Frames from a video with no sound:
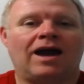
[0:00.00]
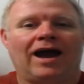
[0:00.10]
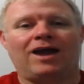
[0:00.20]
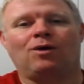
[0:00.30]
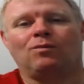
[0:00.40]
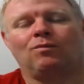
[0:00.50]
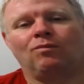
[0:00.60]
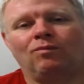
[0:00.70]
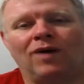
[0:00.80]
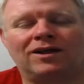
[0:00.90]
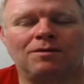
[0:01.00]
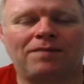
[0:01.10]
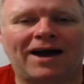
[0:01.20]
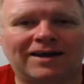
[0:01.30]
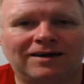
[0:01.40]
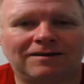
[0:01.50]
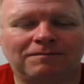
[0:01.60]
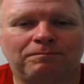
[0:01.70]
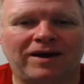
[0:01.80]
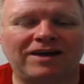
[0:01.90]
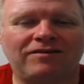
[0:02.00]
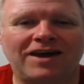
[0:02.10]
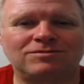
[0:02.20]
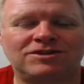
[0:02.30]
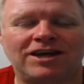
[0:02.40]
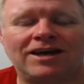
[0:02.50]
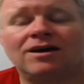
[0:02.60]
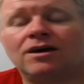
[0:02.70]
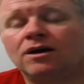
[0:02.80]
Hey up, welcome back. Benny Vapes here.